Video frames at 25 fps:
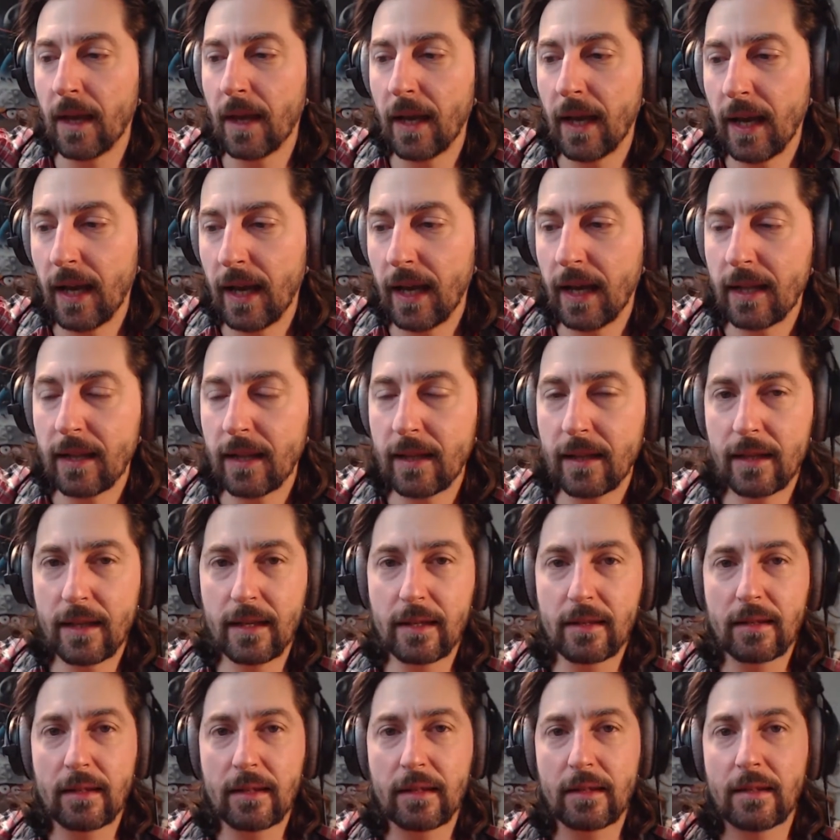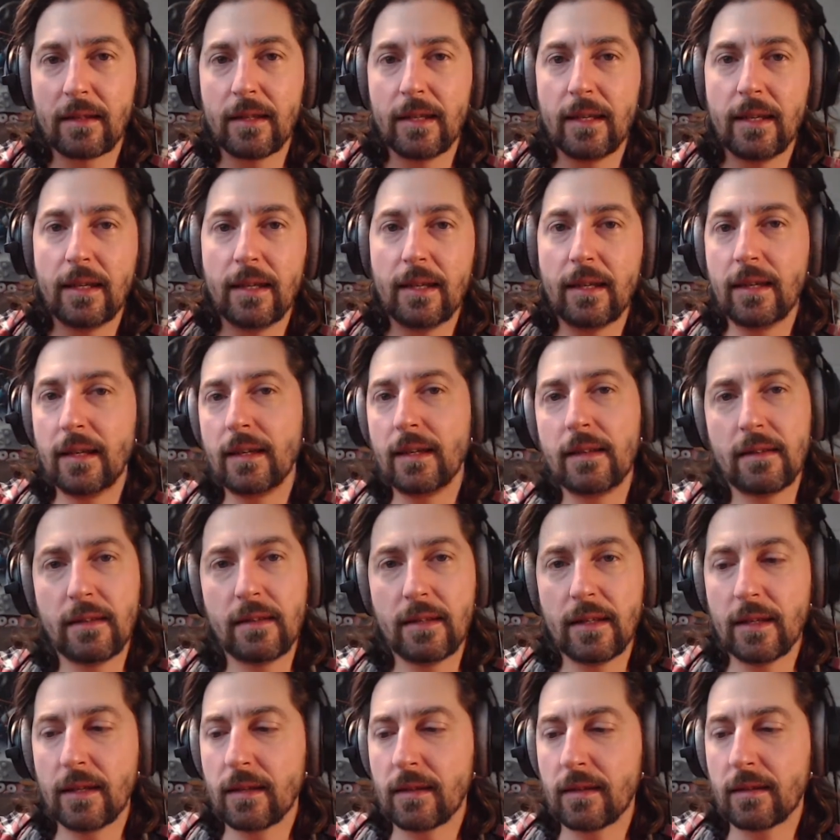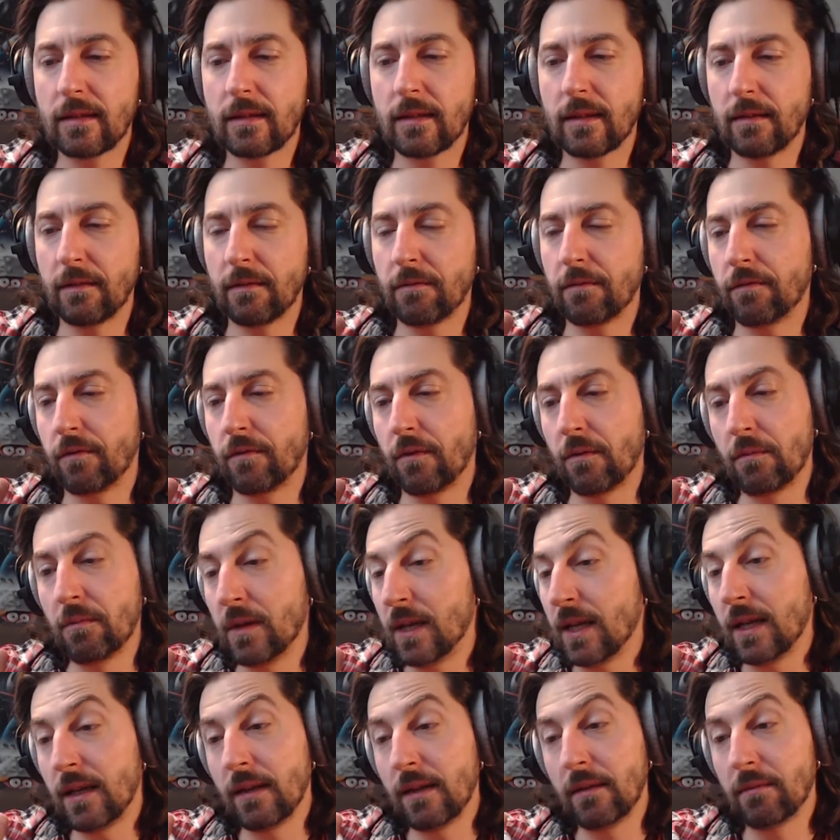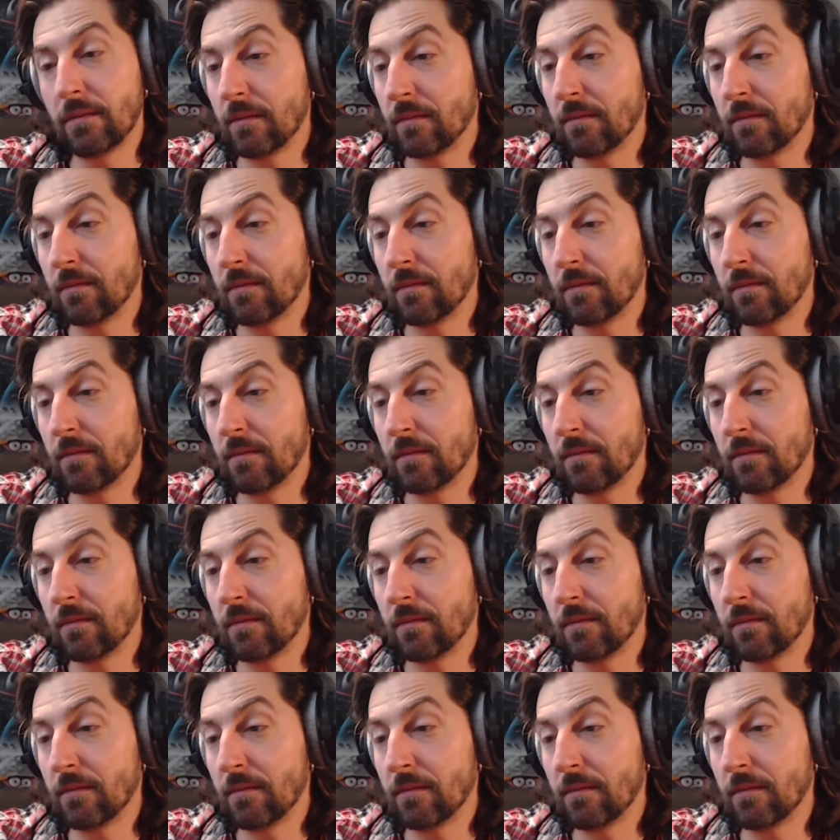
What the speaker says: and this is the easiest for me.